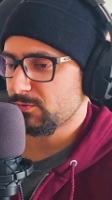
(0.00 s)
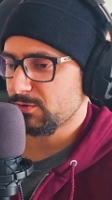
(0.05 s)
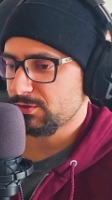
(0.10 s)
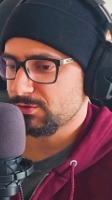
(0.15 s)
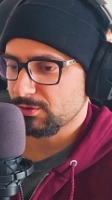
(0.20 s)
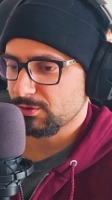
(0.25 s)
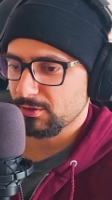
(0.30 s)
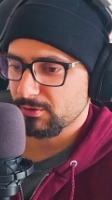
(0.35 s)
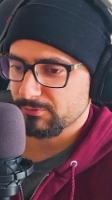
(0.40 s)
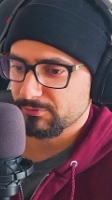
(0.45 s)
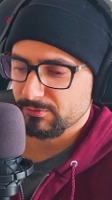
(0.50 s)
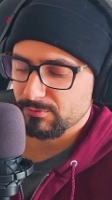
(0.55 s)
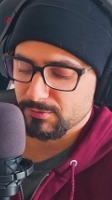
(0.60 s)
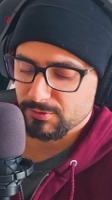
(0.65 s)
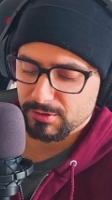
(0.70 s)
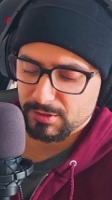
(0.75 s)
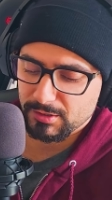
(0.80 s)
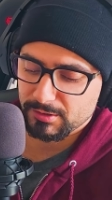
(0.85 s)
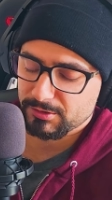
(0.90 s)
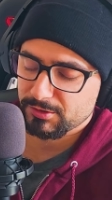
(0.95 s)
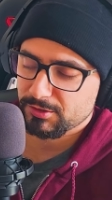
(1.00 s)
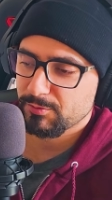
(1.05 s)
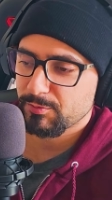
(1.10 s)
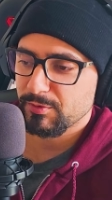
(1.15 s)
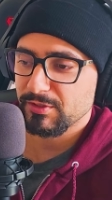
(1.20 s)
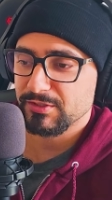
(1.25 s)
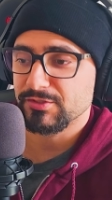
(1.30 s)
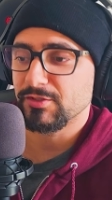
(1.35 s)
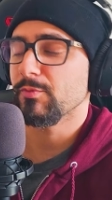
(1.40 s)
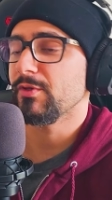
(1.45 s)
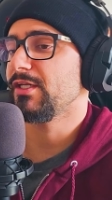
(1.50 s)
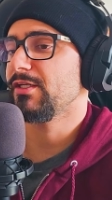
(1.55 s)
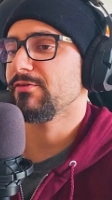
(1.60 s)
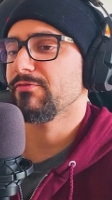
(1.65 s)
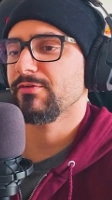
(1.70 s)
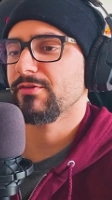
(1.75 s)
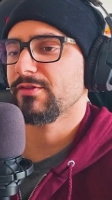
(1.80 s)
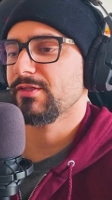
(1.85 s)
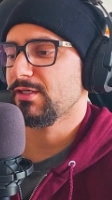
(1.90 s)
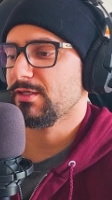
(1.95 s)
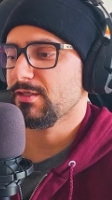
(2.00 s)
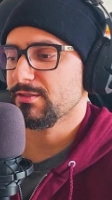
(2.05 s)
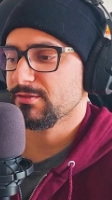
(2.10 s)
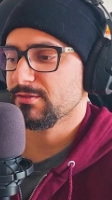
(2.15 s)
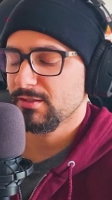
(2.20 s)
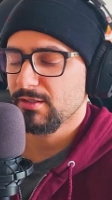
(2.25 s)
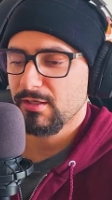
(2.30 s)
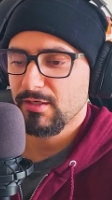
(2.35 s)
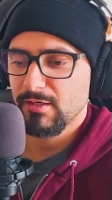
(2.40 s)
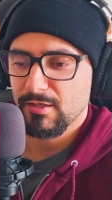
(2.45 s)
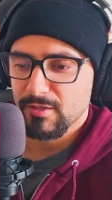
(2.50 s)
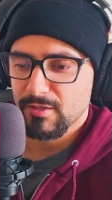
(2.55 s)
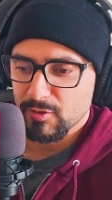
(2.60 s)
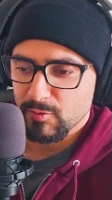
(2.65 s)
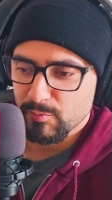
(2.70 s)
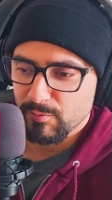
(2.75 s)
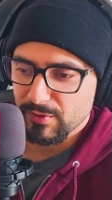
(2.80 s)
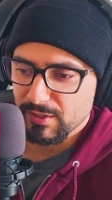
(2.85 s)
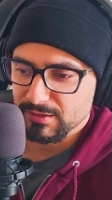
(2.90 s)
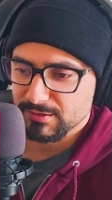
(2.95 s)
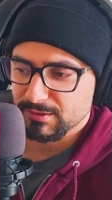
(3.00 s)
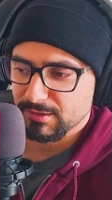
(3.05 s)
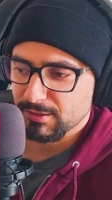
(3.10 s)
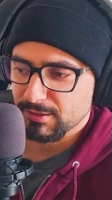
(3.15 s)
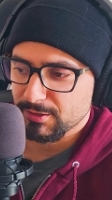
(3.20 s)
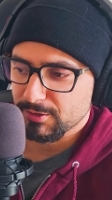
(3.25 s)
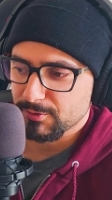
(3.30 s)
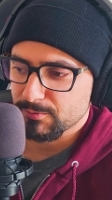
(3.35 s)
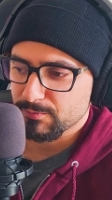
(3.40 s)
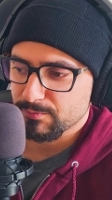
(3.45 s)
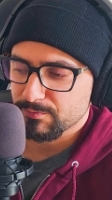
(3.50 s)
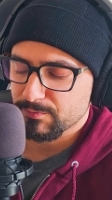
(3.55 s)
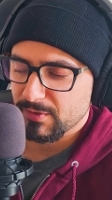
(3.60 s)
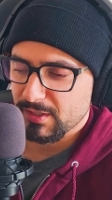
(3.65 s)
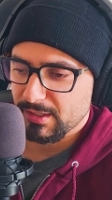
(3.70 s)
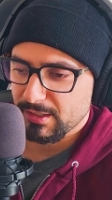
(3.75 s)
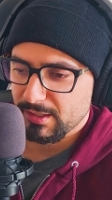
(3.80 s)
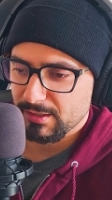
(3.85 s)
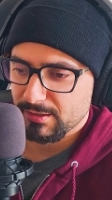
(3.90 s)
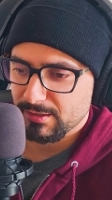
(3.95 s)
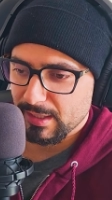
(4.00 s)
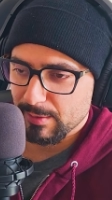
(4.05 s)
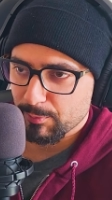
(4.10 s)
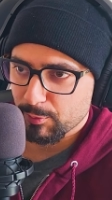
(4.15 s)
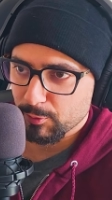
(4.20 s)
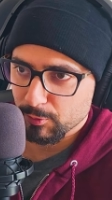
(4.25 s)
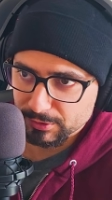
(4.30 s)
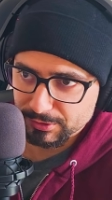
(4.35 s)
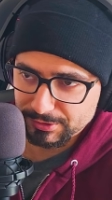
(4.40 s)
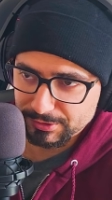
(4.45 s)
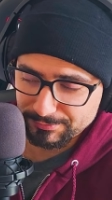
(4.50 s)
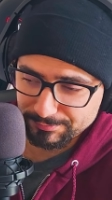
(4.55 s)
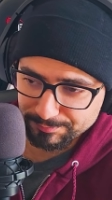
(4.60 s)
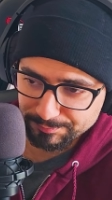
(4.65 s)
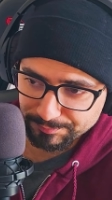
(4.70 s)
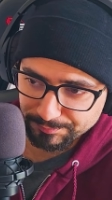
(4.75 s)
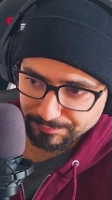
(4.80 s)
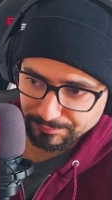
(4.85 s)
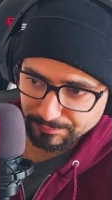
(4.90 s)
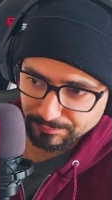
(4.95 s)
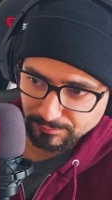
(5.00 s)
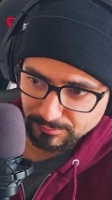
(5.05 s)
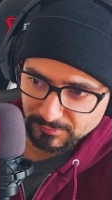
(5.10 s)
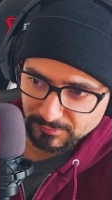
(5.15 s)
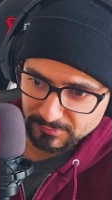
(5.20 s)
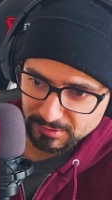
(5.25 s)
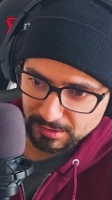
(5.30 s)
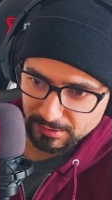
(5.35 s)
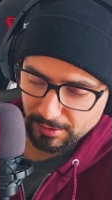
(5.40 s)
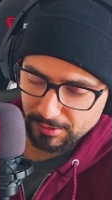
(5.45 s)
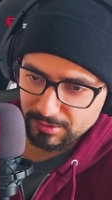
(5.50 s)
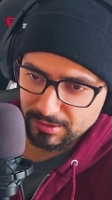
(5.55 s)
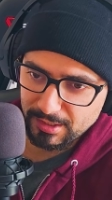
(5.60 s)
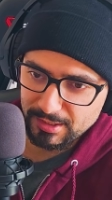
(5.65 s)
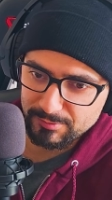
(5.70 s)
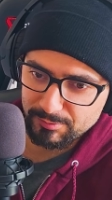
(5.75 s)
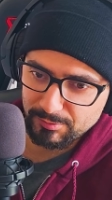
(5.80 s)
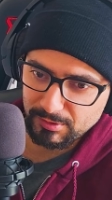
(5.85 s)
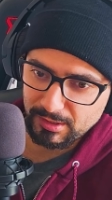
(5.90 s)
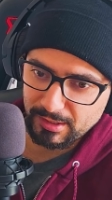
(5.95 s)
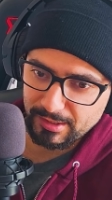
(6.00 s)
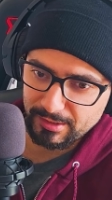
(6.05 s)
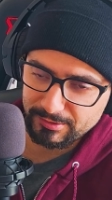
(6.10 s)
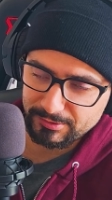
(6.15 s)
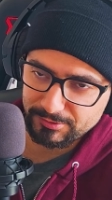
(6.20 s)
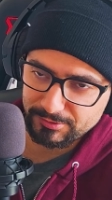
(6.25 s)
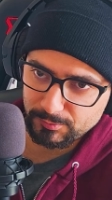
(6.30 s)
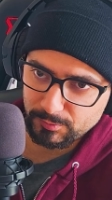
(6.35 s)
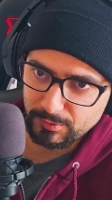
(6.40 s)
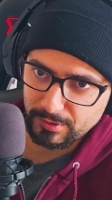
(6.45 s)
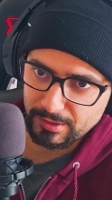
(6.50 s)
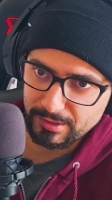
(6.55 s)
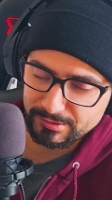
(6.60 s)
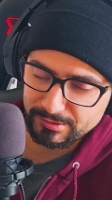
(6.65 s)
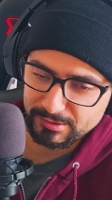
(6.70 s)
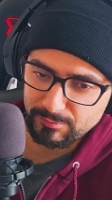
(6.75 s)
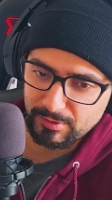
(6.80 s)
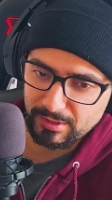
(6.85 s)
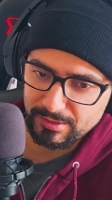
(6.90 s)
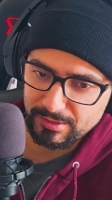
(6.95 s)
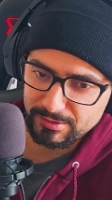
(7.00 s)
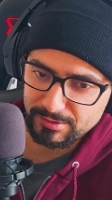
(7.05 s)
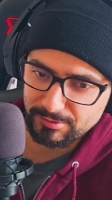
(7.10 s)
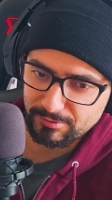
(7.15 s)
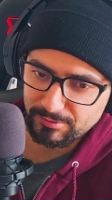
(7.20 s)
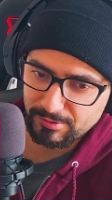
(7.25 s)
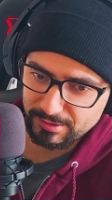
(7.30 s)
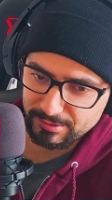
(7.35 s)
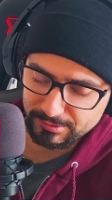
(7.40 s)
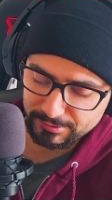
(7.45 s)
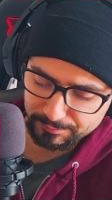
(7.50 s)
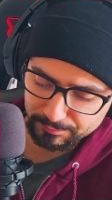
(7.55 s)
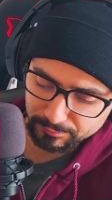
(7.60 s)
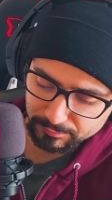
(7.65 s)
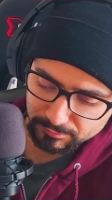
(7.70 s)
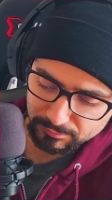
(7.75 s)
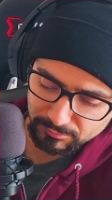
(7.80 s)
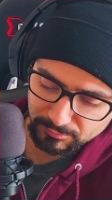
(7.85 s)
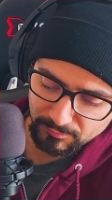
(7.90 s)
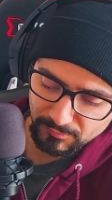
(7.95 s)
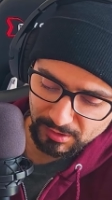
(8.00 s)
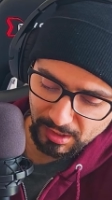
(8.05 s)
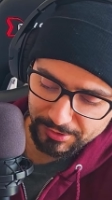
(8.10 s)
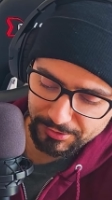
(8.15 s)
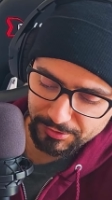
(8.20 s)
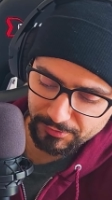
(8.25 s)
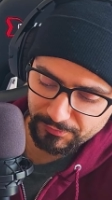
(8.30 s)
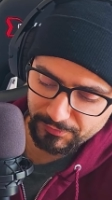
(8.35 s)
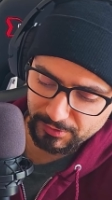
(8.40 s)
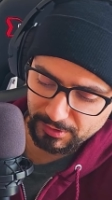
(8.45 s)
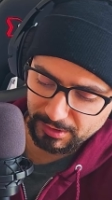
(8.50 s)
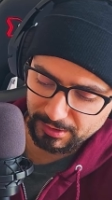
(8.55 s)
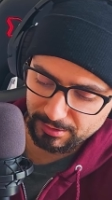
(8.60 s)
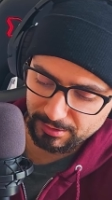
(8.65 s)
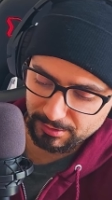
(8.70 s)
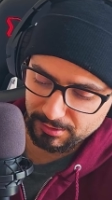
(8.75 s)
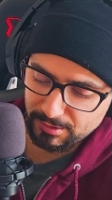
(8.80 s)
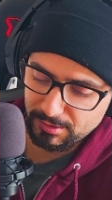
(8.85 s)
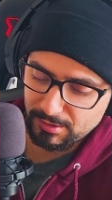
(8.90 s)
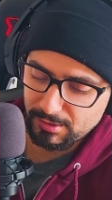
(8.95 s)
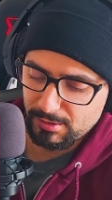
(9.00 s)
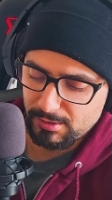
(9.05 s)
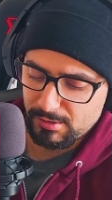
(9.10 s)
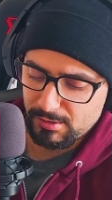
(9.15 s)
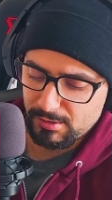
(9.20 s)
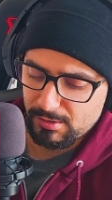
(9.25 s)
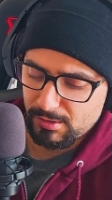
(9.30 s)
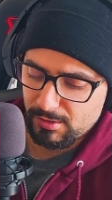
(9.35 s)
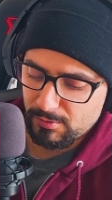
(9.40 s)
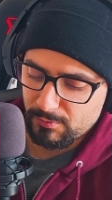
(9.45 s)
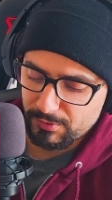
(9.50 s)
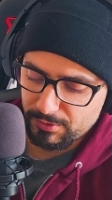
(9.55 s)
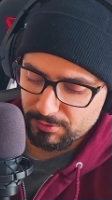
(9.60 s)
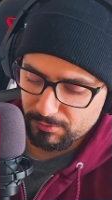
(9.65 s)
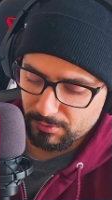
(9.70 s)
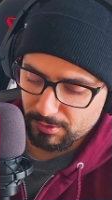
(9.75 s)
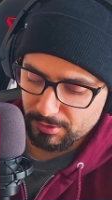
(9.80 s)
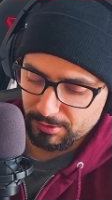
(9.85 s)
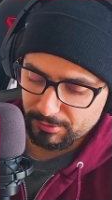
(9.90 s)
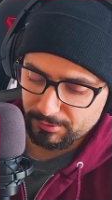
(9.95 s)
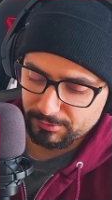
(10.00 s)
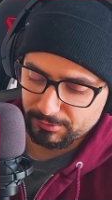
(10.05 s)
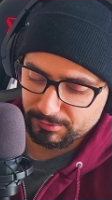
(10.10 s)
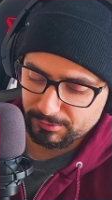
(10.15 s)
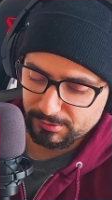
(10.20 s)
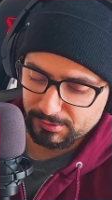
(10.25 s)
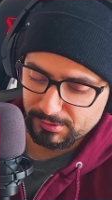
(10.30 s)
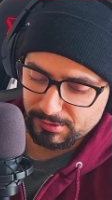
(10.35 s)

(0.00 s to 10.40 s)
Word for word: withdrawal from drugs. It could be so many different things. But um, I get that portion. Another day has been laid to waste in my disgrace. I do feel like when you are